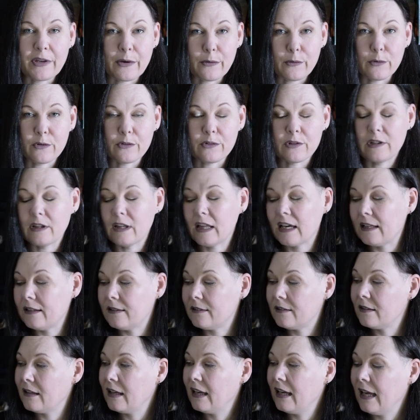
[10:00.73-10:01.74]
Out Are the
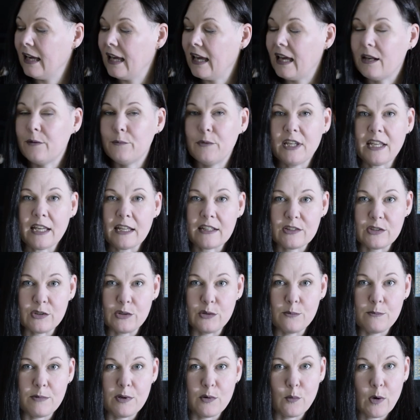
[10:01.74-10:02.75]
Lights, and we get
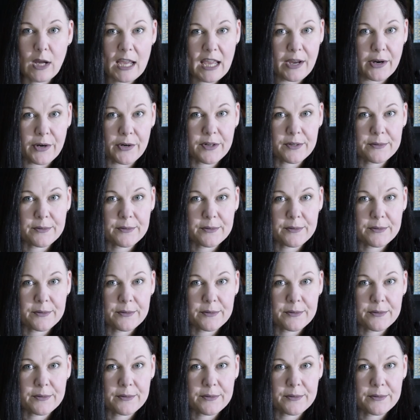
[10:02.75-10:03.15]
to Beware.